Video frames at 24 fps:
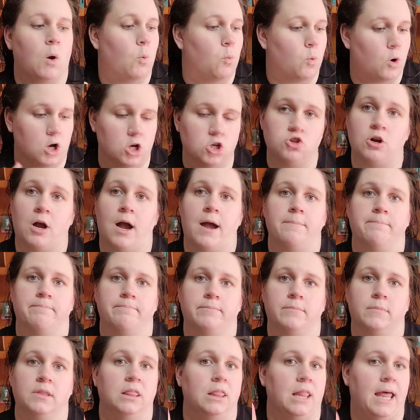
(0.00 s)
we're gonna try
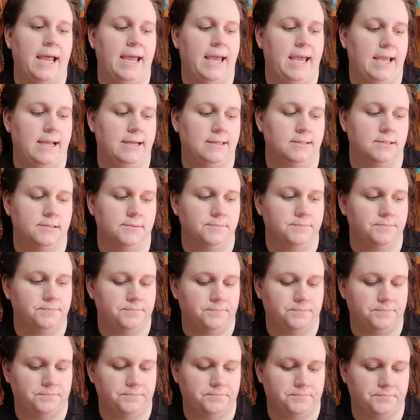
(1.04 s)
light hand.
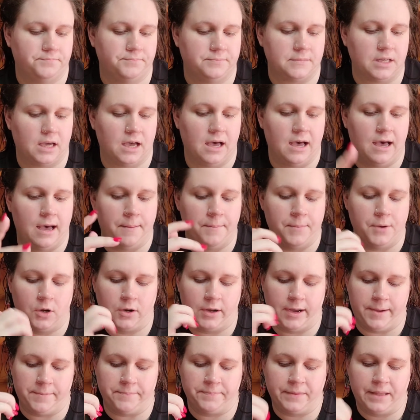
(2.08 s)

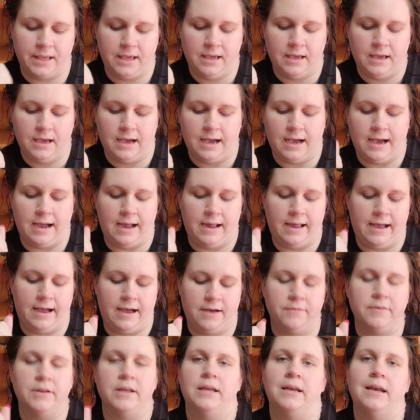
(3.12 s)
Okay, I
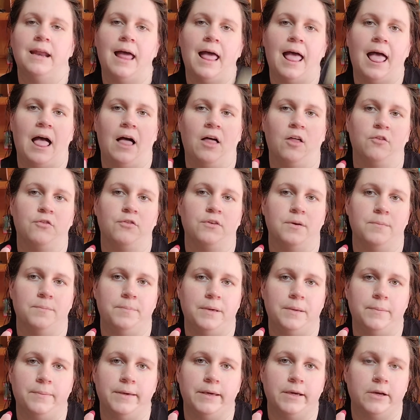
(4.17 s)
have an e.l.f.
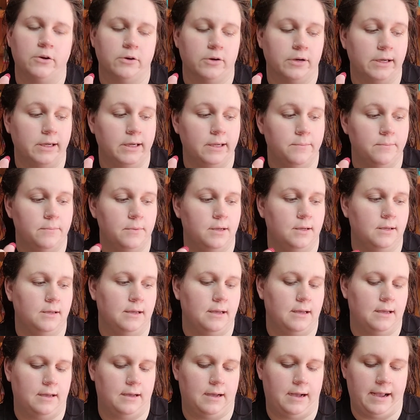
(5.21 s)
BB cream.
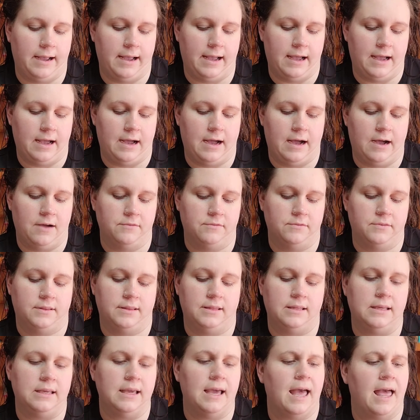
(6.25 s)
I have
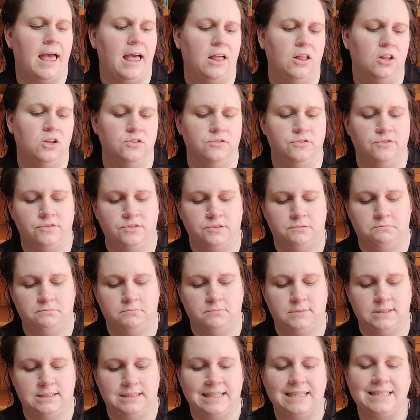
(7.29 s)
the e.l.f.
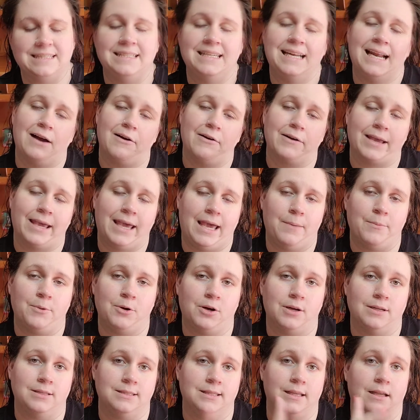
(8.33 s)
16-hour camo
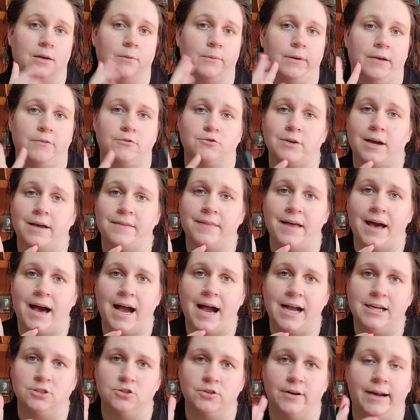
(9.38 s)
concealer. We have tried the
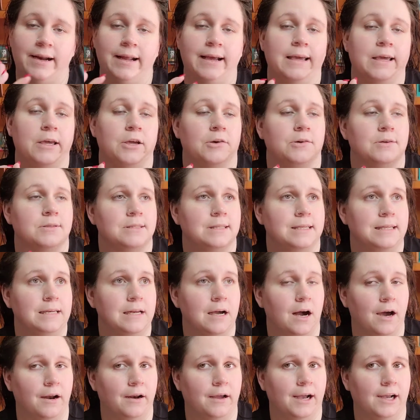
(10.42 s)
hydrating. Here's the
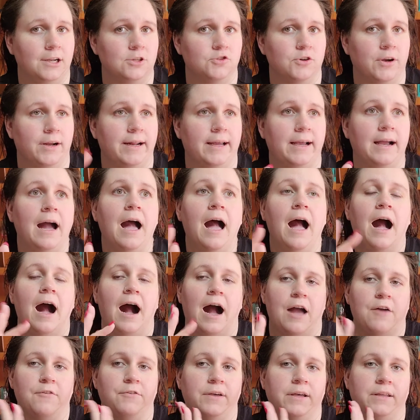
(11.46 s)
non-hydrating.
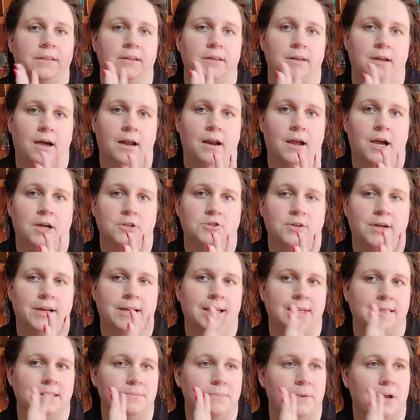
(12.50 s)
I feel like the non-hydrating
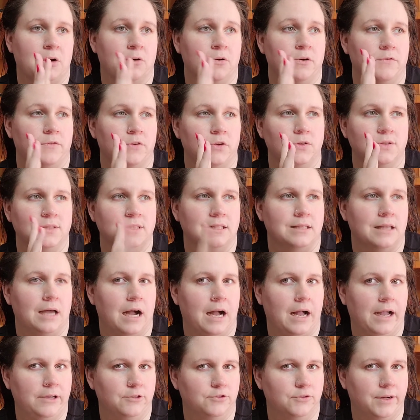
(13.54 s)
gets better reviews than the
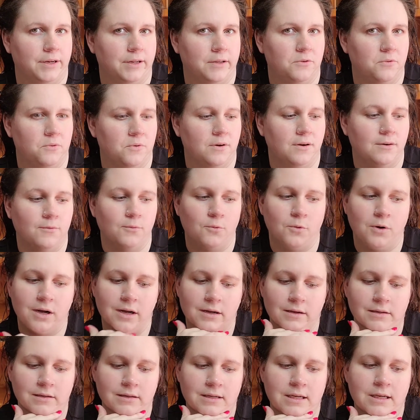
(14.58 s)
hydrating
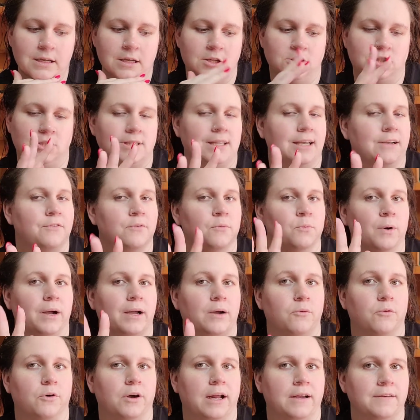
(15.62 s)
one, just like from like
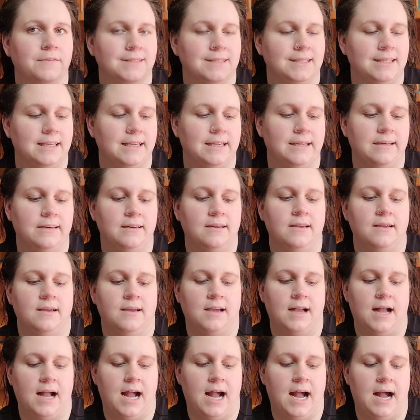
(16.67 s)
what I've seen.
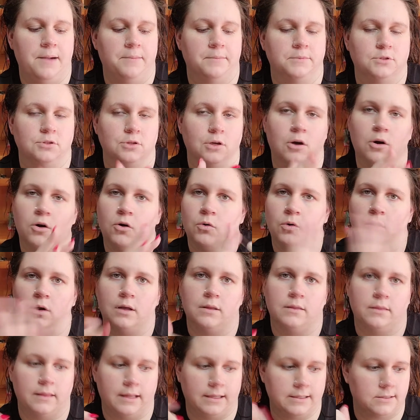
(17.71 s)
So
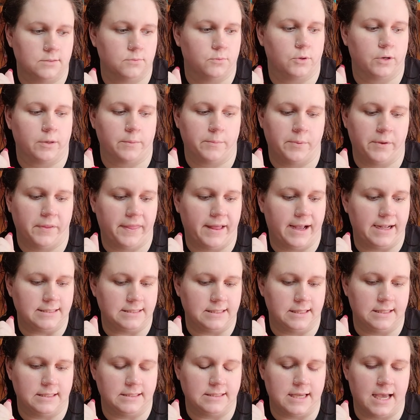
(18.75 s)
we're gonna put that
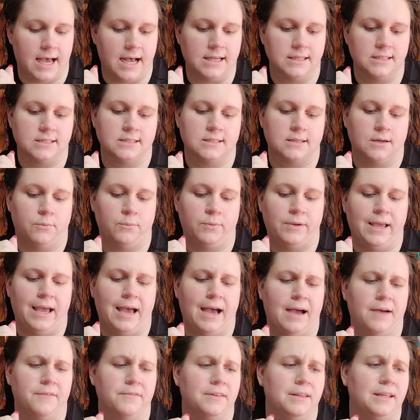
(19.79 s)
to the test. We
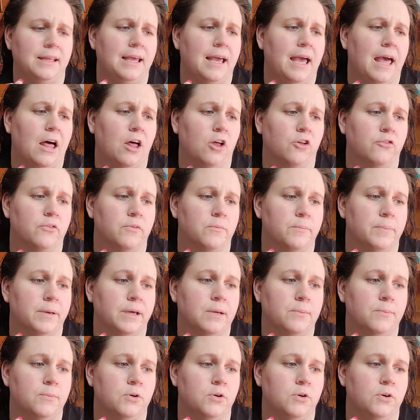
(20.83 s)
have the e.l.f.
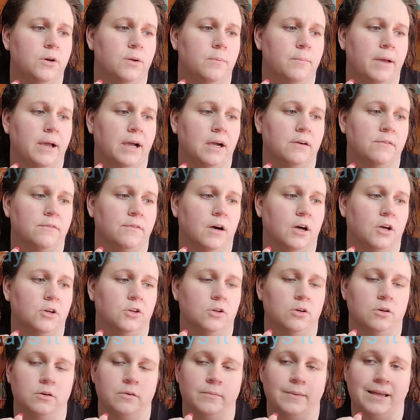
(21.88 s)
Big Mood Mega
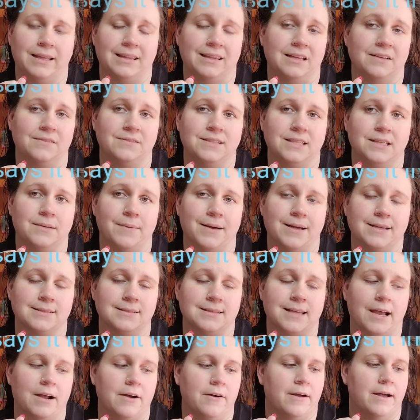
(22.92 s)
Volume and Lifting
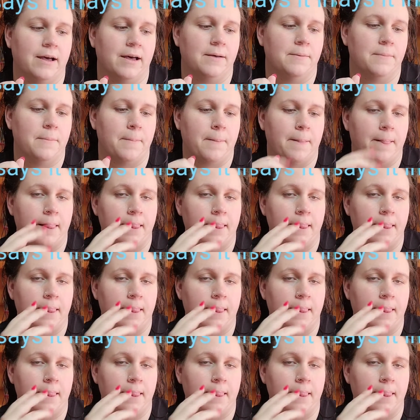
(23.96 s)
Mascara.